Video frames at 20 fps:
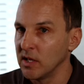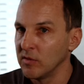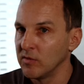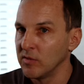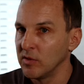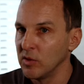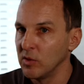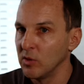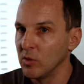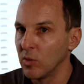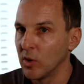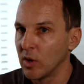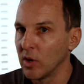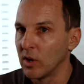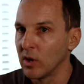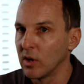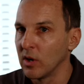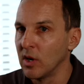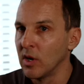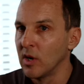if you
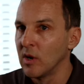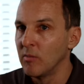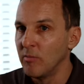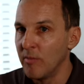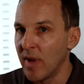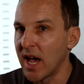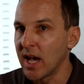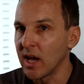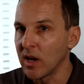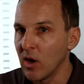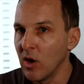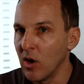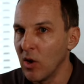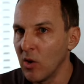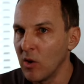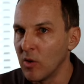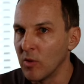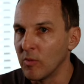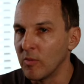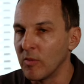were back
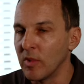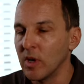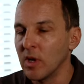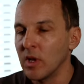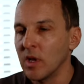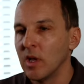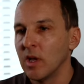home.